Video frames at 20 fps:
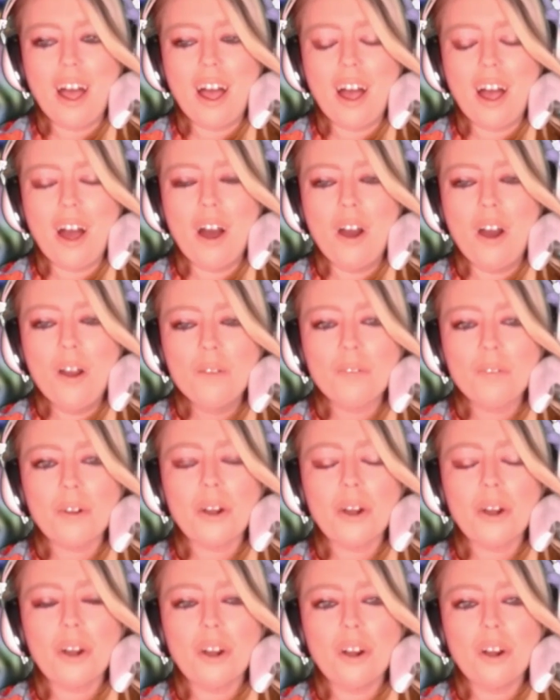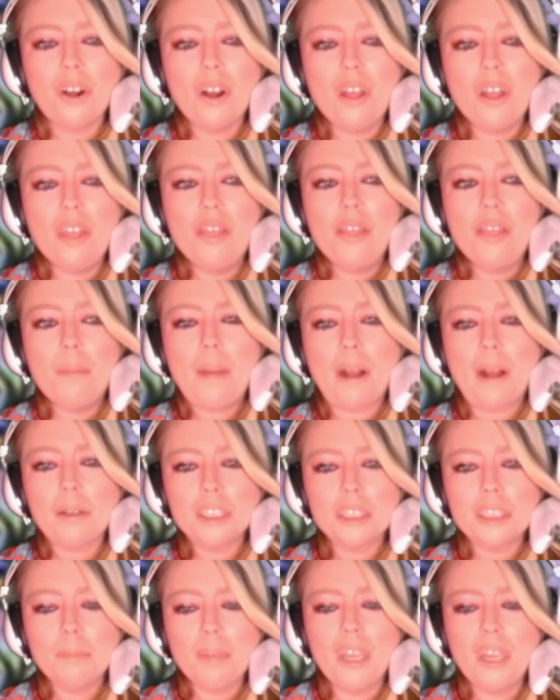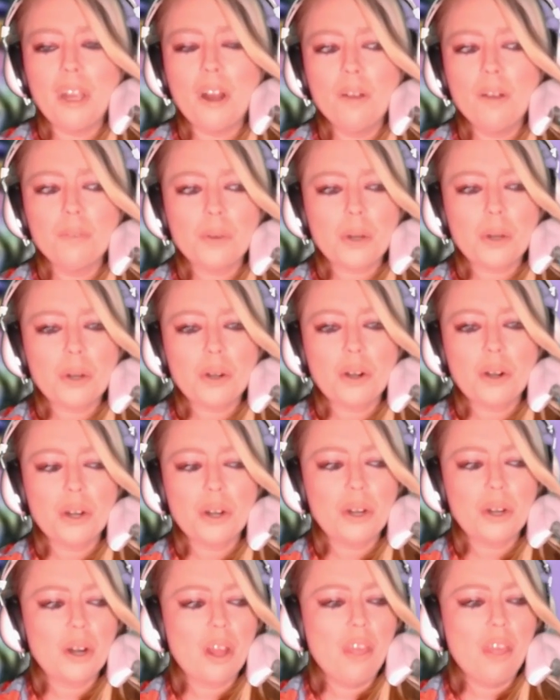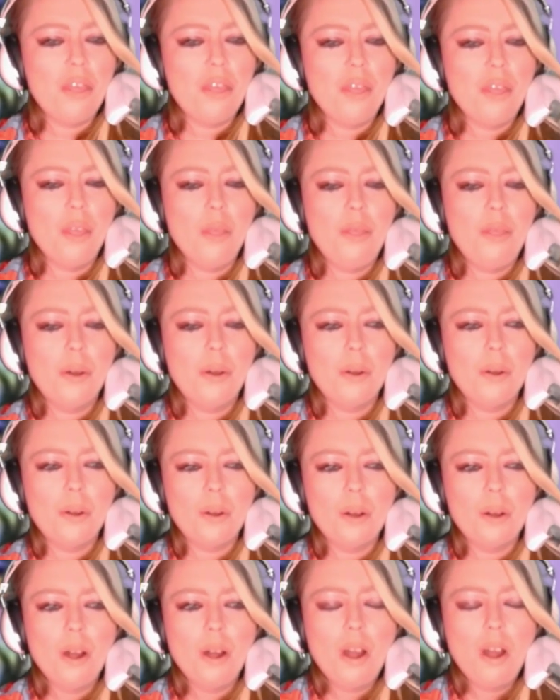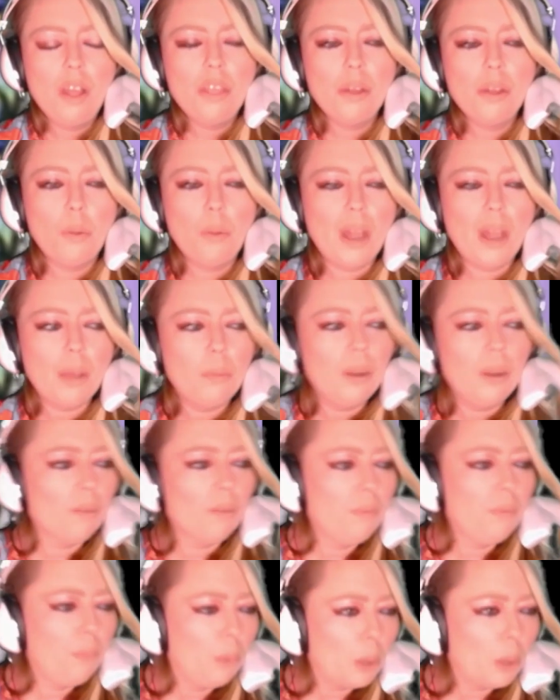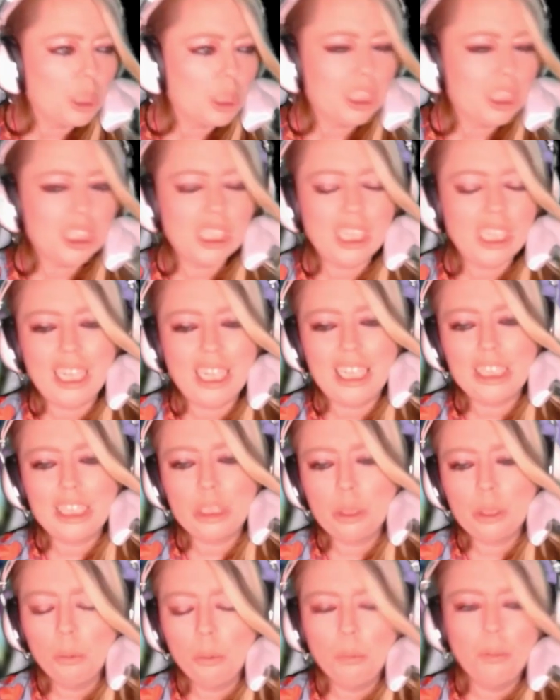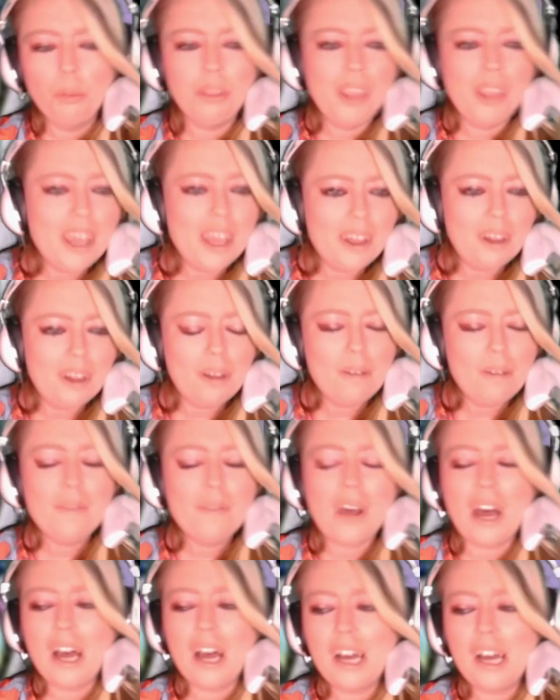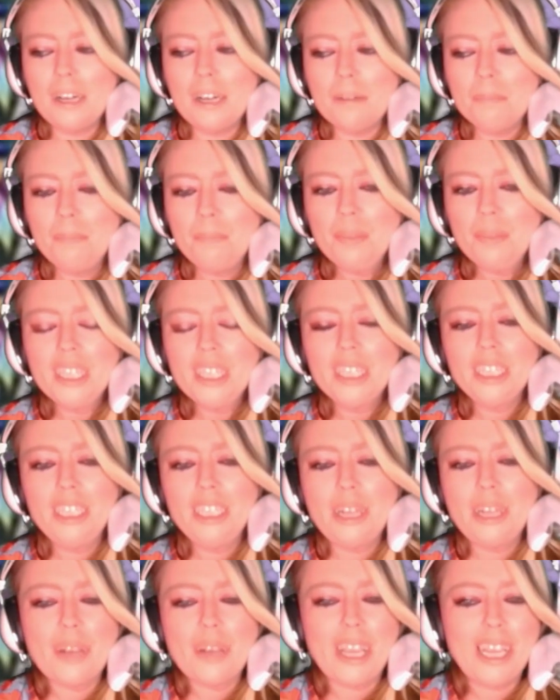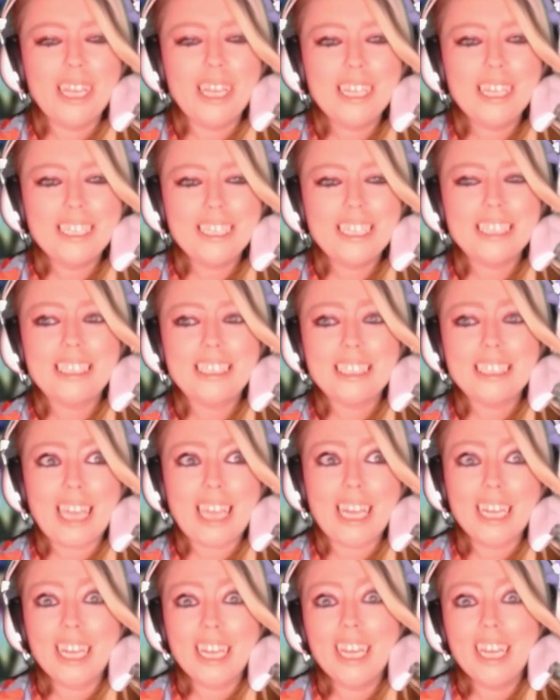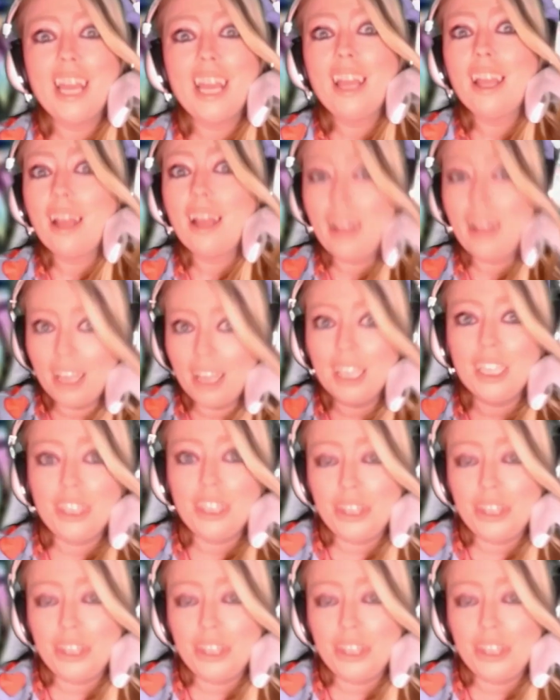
over the powers that be, over the way we are forced to live, in society, the